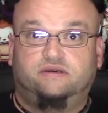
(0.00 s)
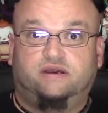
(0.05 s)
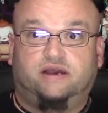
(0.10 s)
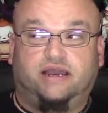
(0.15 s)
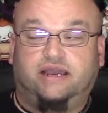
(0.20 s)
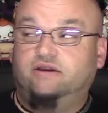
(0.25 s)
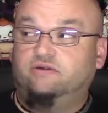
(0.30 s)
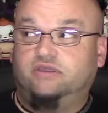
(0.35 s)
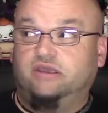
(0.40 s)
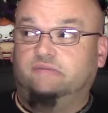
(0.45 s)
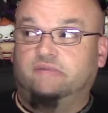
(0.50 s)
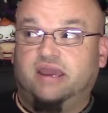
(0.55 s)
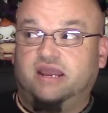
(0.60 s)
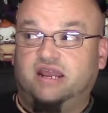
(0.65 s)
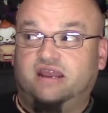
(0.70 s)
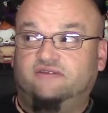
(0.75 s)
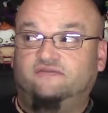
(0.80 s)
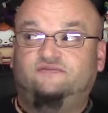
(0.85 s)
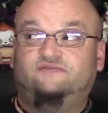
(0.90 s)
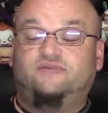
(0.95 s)
I only made
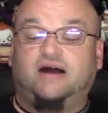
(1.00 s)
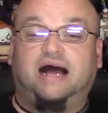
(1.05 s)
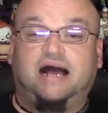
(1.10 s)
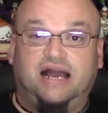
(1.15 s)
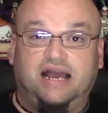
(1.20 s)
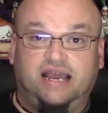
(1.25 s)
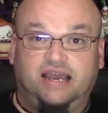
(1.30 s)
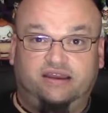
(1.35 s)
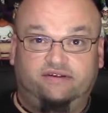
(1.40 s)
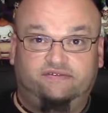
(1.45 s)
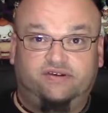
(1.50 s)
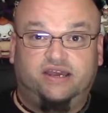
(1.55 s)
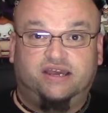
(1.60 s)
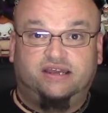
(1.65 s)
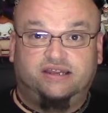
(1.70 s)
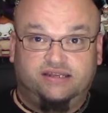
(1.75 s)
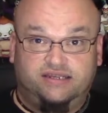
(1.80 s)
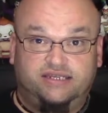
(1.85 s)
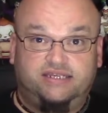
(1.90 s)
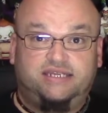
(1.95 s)
it five
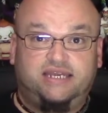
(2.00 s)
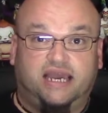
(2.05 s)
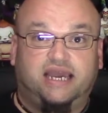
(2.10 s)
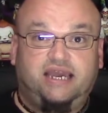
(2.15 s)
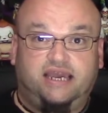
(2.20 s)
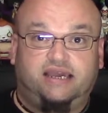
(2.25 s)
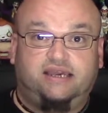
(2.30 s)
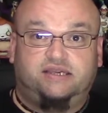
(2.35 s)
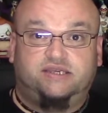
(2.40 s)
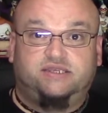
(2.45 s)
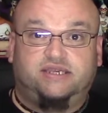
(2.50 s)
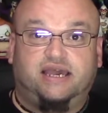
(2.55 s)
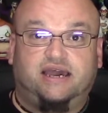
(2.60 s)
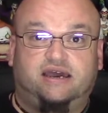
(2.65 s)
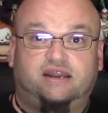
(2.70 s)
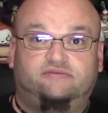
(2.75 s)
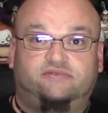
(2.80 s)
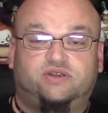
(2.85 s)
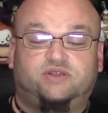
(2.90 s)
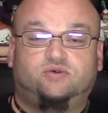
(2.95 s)
days
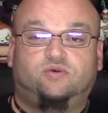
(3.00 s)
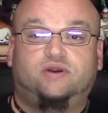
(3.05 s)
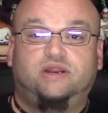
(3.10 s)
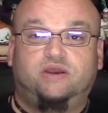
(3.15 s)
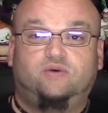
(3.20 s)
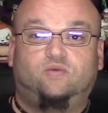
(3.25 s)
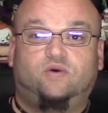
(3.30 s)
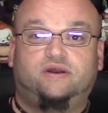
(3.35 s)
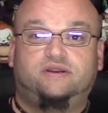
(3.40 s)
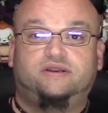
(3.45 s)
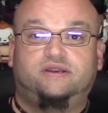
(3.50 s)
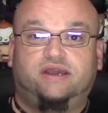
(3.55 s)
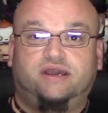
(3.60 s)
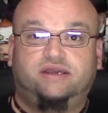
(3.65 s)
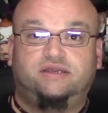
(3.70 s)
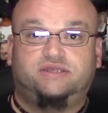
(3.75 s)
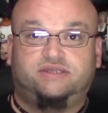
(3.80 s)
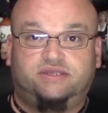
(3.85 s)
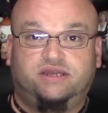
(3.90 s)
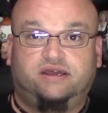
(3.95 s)
out of a 21
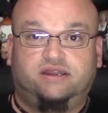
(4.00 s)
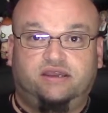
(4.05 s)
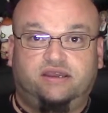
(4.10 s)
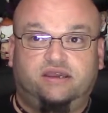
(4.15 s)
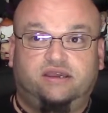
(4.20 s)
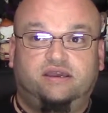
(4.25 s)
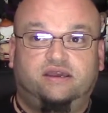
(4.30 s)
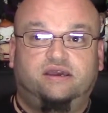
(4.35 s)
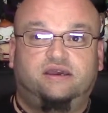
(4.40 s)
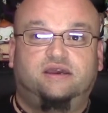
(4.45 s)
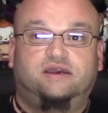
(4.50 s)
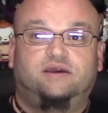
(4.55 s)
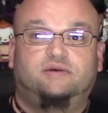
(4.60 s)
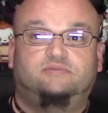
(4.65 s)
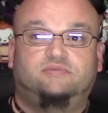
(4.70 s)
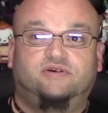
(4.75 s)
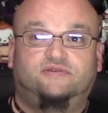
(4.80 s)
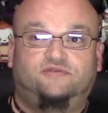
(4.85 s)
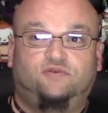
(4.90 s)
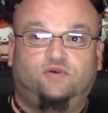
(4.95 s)
day study
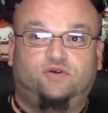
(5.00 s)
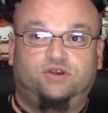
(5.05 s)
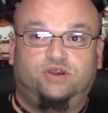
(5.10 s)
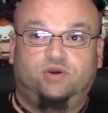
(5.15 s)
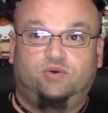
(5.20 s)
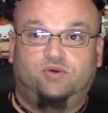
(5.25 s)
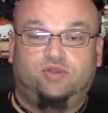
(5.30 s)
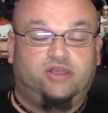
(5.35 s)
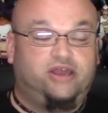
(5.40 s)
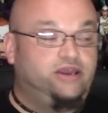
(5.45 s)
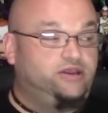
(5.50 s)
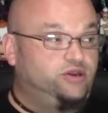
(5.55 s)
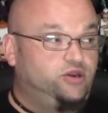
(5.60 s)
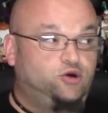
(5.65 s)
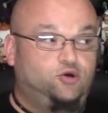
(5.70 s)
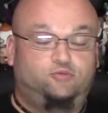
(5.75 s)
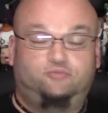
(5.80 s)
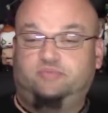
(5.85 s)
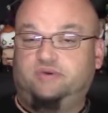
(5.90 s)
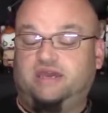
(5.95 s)
before you were like,
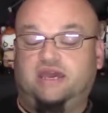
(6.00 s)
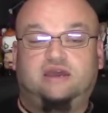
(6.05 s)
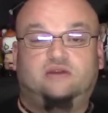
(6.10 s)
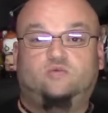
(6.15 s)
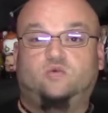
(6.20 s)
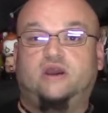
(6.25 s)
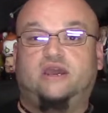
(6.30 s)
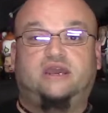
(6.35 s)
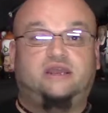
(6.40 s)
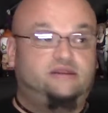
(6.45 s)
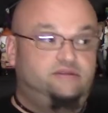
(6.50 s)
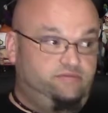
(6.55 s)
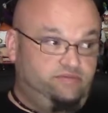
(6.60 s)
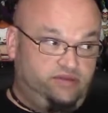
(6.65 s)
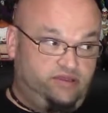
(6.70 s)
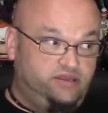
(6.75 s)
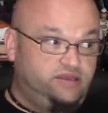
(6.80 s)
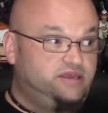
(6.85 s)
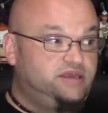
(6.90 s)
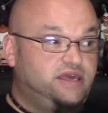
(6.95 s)
nope, can't
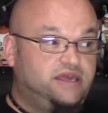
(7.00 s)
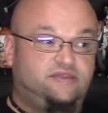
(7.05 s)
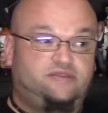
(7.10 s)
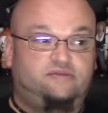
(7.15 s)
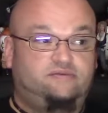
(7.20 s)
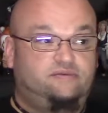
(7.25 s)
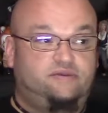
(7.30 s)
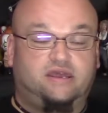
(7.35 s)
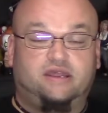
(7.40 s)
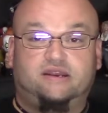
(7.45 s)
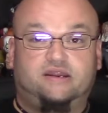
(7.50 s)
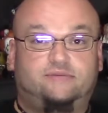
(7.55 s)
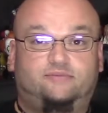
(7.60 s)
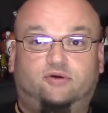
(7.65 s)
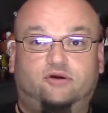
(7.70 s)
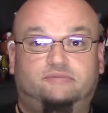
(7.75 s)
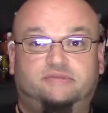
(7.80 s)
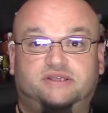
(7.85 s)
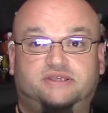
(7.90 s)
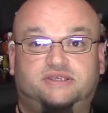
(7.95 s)
wait, get get an
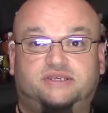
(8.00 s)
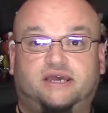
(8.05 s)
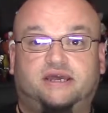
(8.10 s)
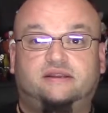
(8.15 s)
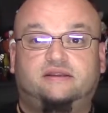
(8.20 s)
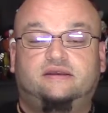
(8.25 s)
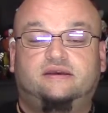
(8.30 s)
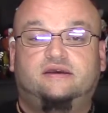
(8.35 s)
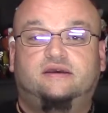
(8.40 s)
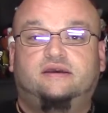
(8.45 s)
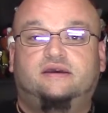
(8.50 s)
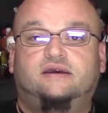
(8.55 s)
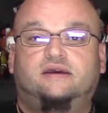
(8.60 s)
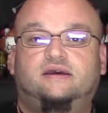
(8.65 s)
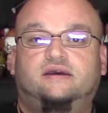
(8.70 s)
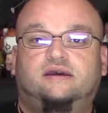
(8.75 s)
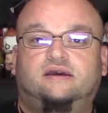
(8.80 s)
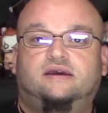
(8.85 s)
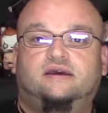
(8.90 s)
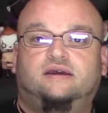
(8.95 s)
appointment set.
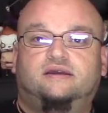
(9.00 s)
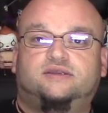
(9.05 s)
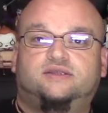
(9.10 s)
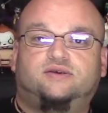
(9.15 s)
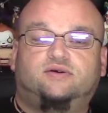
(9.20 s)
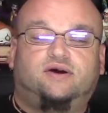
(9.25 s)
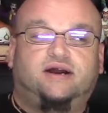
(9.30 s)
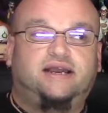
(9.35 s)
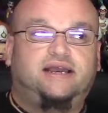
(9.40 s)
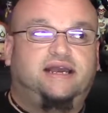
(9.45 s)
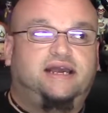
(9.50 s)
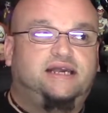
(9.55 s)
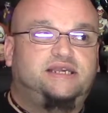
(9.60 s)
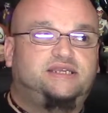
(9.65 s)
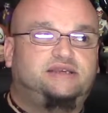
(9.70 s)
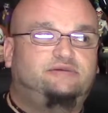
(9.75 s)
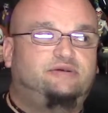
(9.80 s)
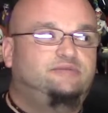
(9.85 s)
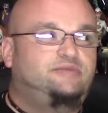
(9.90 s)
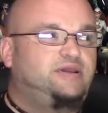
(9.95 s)
So I
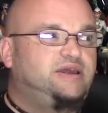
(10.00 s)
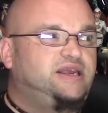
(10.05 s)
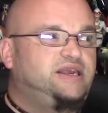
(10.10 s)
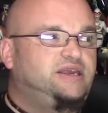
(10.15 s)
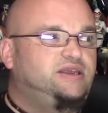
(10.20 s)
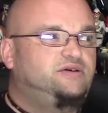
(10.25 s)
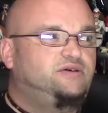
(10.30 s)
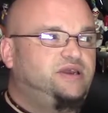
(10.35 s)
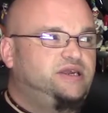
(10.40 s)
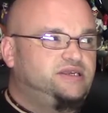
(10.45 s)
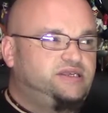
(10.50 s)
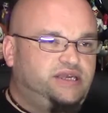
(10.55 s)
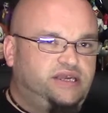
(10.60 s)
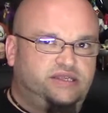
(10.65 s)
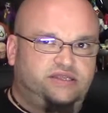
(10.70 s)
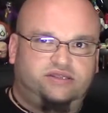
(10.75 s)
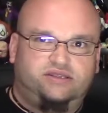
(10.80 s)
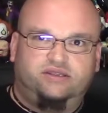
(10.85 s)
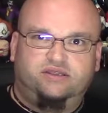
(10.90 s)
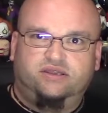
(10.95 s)
asked him, I'm like, you know, is
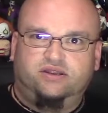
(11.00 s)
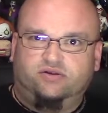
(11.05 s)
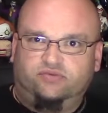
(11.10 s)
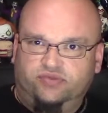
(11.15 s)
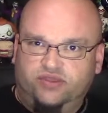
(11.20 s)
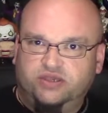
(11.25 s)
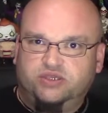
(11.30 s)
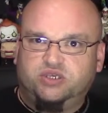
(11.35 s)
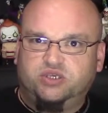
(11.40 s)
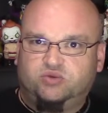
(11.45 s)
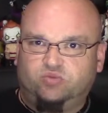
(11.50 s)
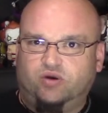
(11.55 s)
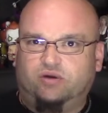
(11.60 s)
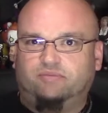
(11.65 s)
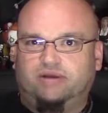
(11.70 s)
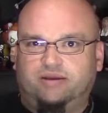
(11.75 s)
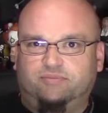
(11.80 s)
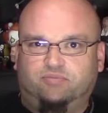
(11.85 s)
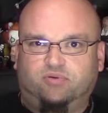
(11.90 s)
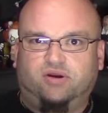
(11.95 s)
you know, this is where
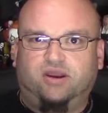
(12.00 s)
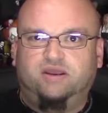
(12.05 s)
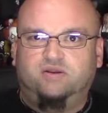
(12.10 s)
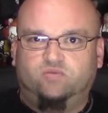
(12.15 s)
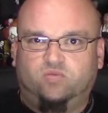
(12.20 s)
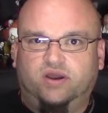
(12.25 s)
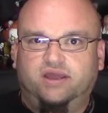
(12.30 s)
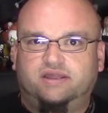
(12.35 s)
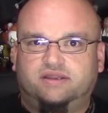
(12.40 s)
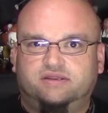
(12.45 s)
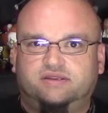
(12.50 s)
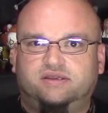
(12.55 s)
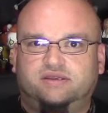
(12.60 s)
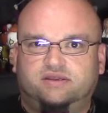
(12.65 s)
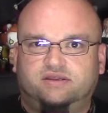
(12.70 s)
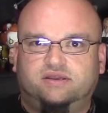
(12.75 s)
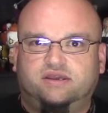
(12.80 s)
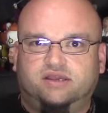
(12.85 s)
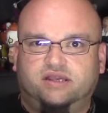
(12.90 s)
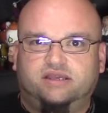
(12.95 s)
my brain
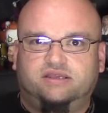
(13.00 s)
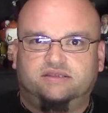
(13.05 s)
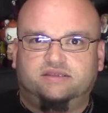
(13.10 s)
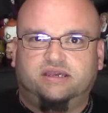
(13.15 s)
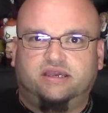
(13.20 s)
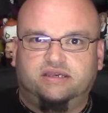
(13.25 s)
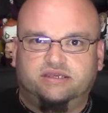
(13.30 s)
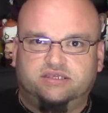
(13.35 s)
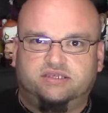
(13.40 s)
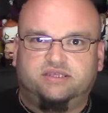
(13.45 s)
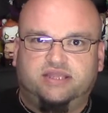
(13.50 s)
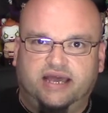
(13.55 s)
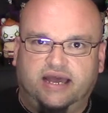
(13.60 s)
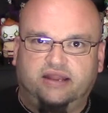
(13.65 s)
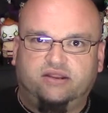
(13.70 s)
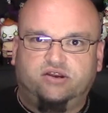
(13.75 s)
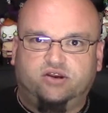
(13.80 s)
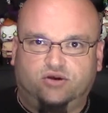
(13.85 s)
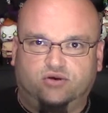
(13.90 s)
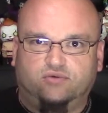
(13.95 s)
went. Is, is
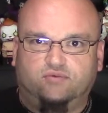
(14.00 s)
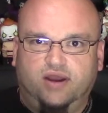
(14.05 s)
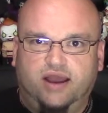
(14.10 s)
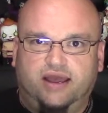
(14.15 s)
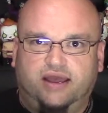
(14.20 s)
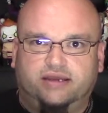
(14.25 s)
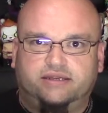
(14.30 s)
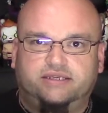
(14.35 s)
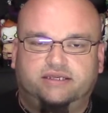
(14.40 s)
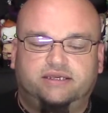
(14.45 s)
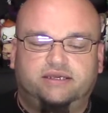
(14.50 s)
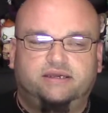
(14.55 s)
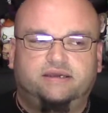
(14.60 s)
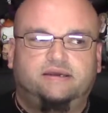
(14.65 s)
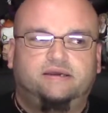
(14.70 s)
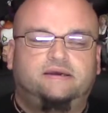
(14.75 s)
that correct?